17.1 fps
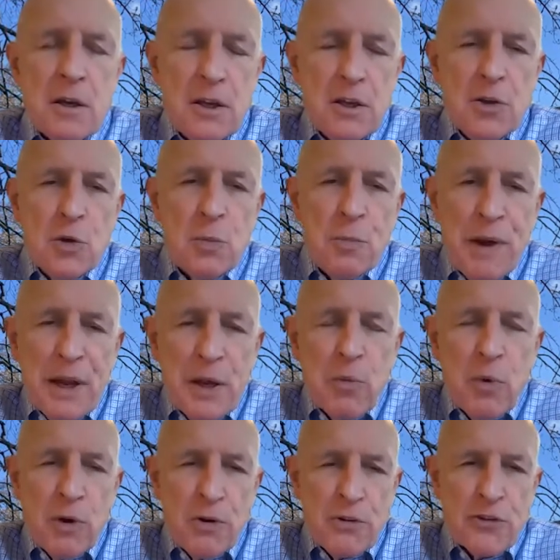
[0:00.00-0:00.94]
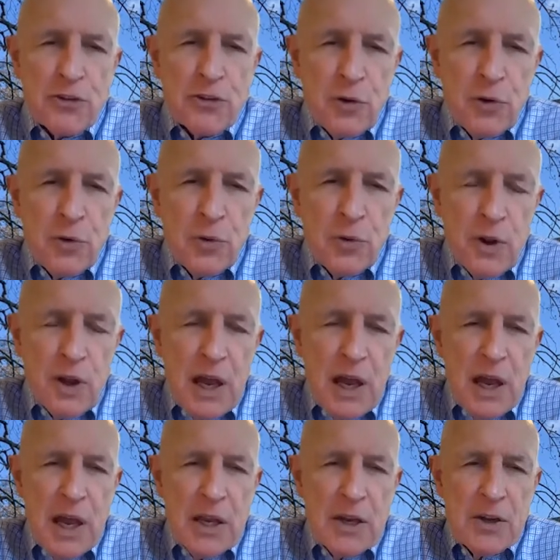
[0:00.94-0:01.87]
You may want to
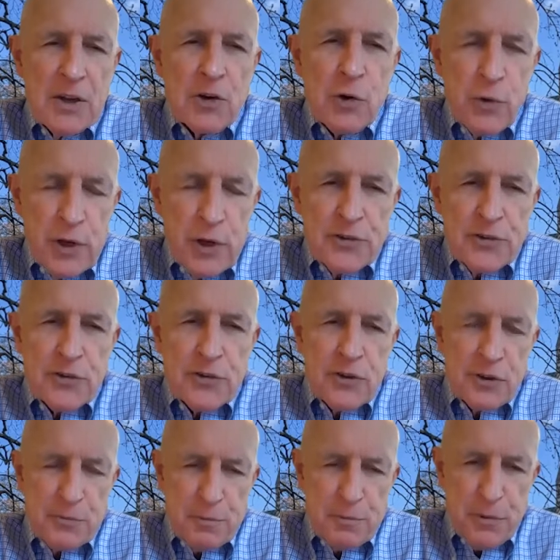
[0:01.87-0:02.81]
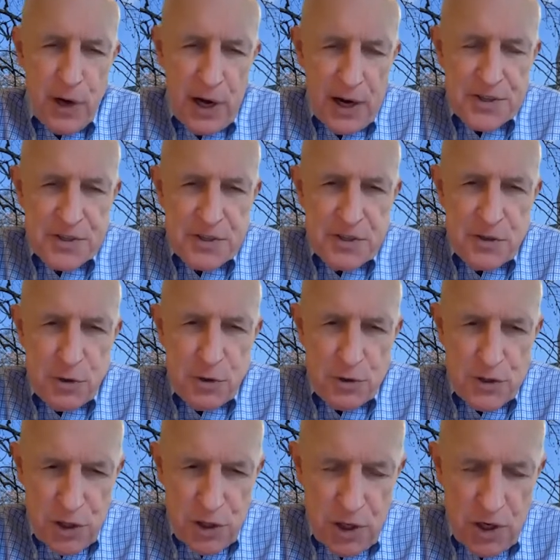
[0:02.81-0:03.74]
increase the price that you're
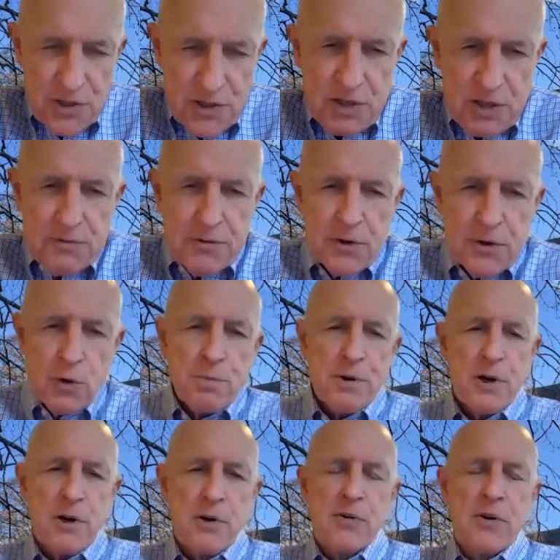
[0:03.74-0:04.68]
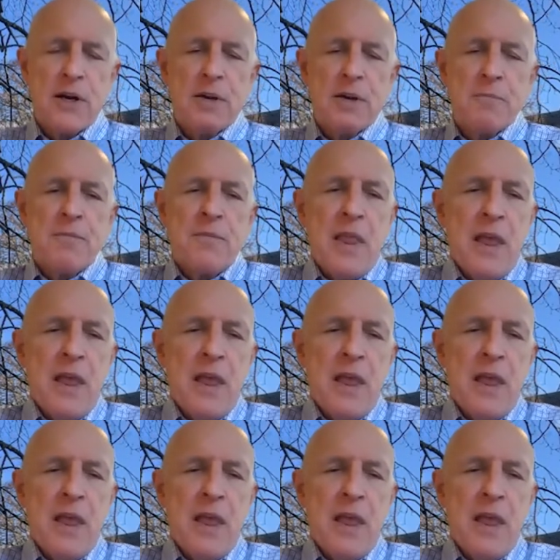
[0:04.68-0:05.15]
charging for your program